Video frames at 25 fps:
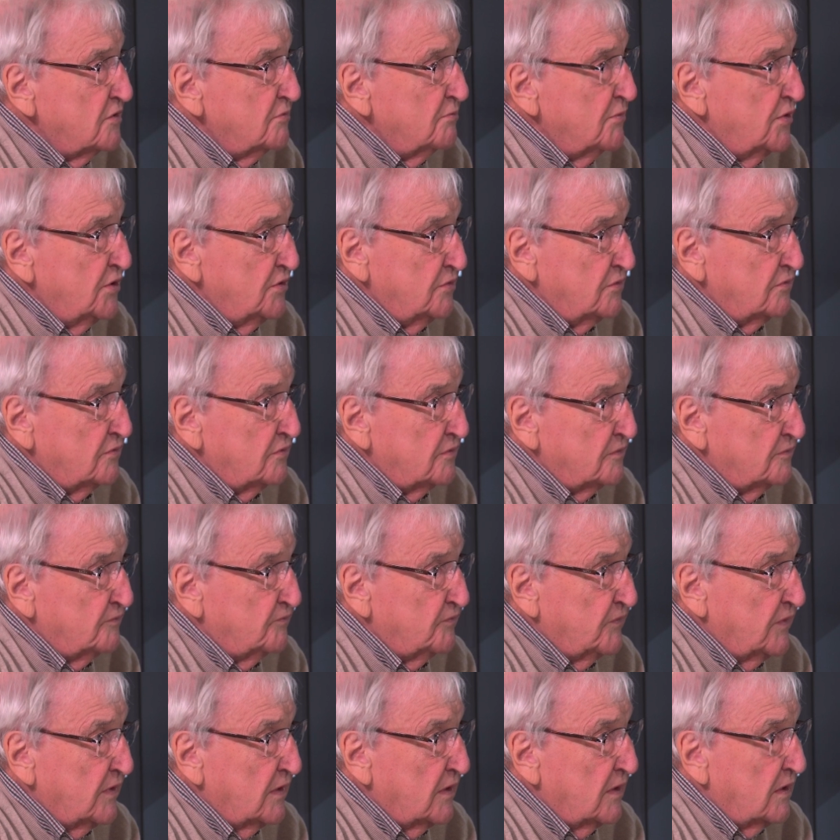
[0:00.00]
moon.
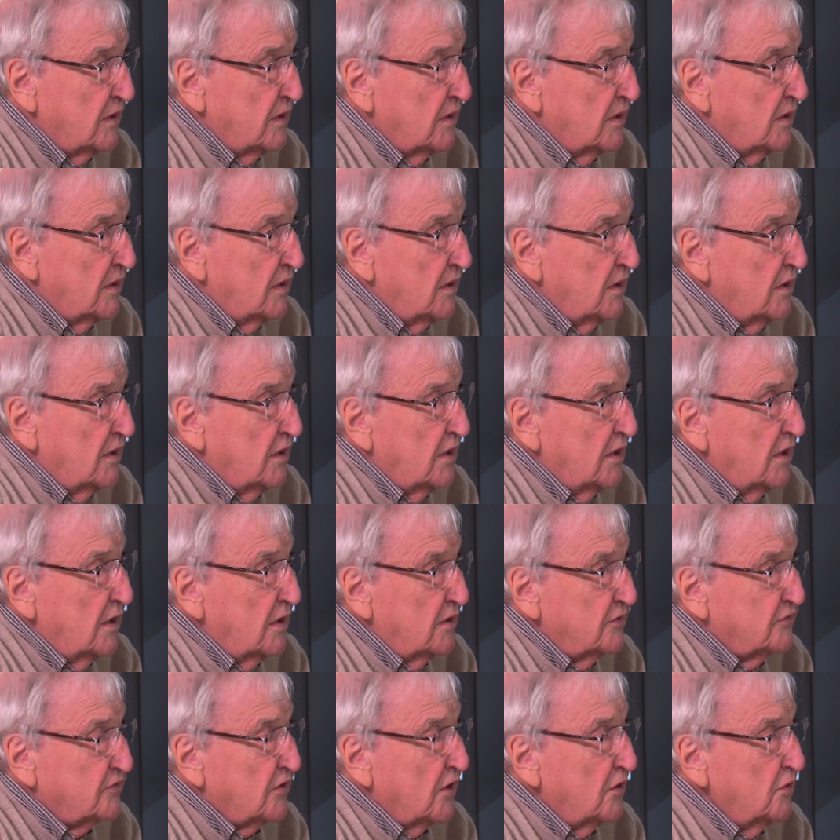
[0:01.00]

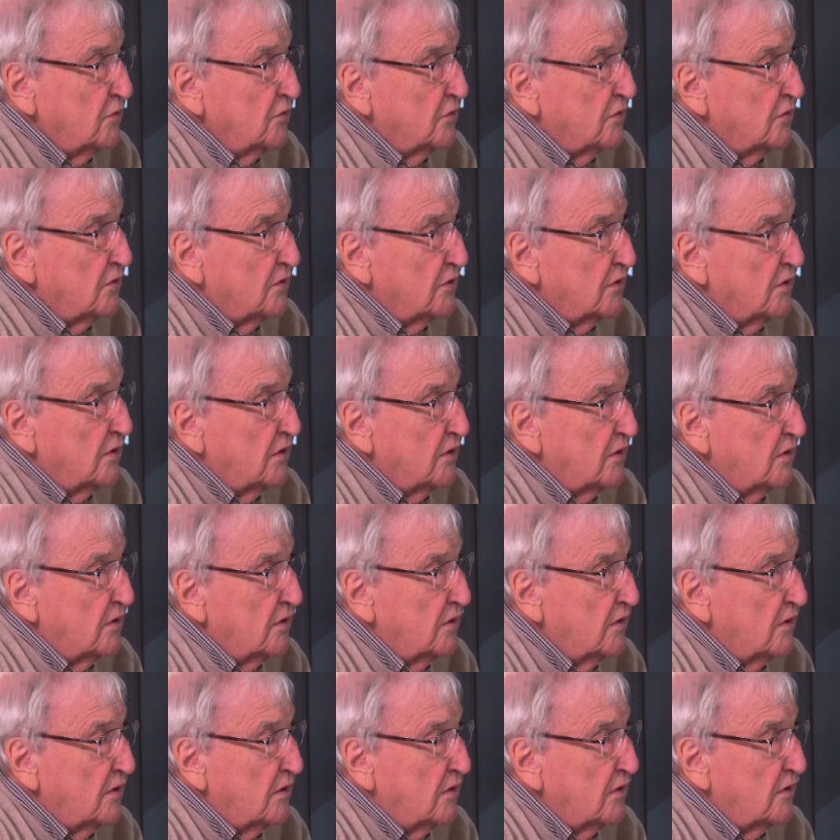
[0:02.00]
So
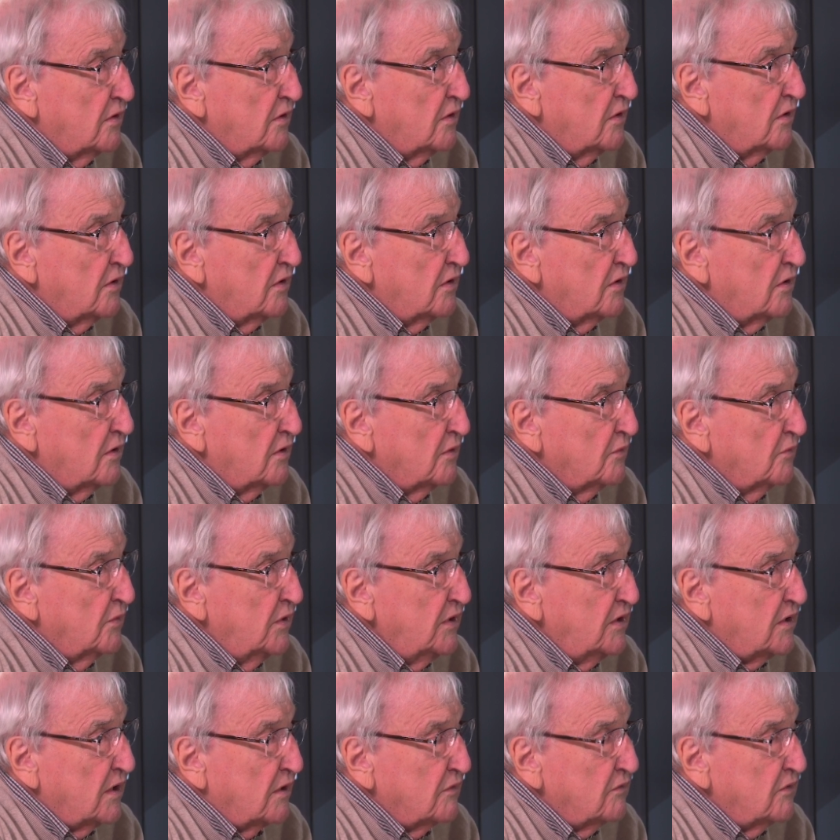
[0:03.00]
we
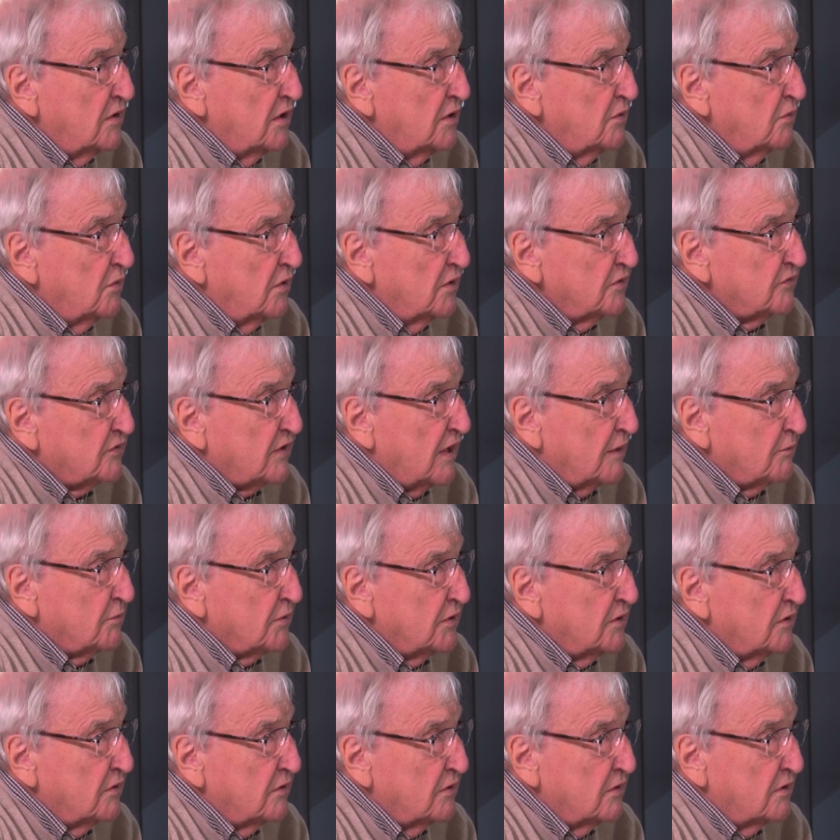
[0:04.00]
don't know what's
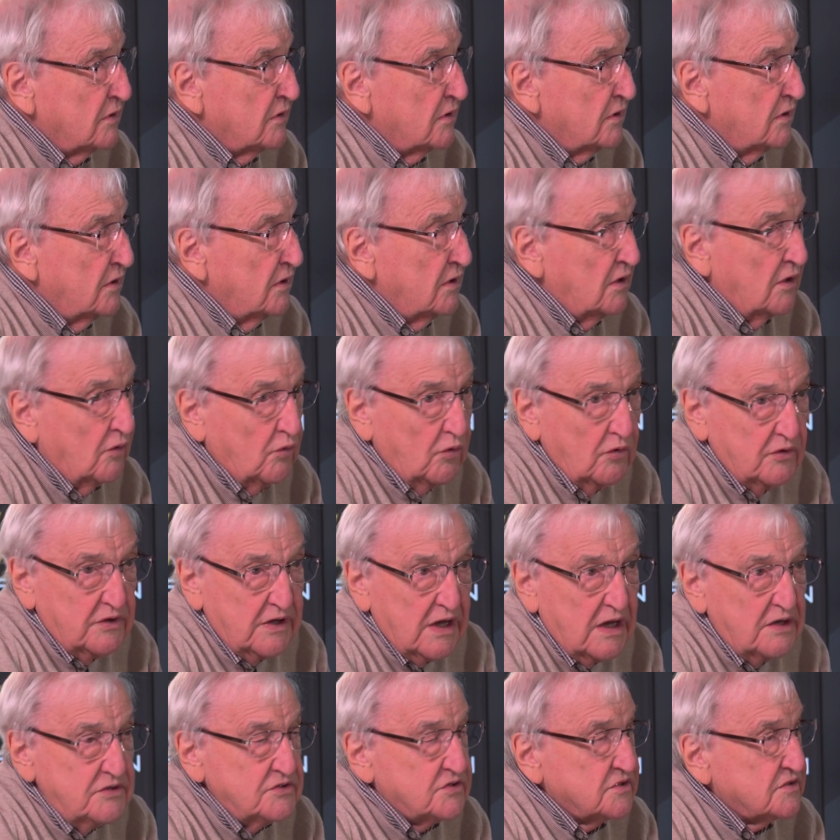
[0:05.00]
happened. All the
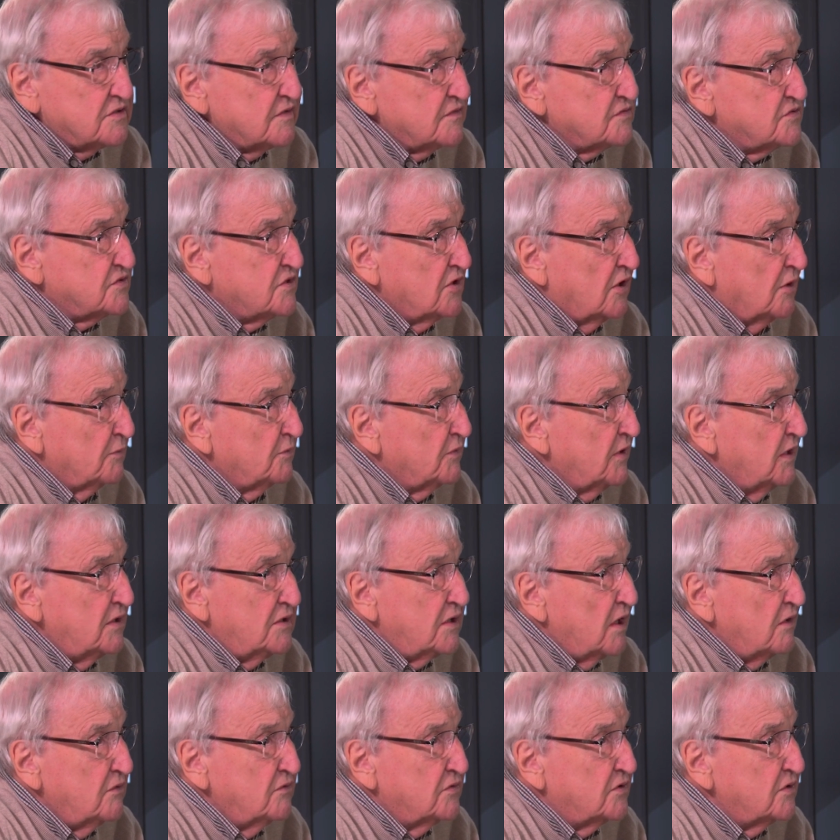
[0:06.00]
engines have stopped. They
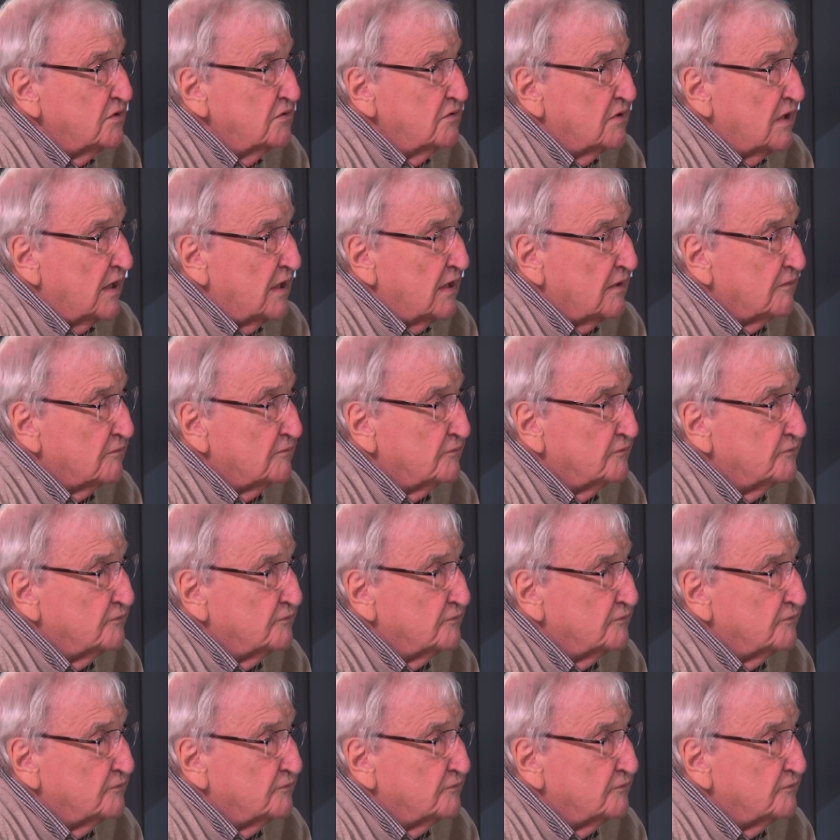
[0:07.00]
don't do that.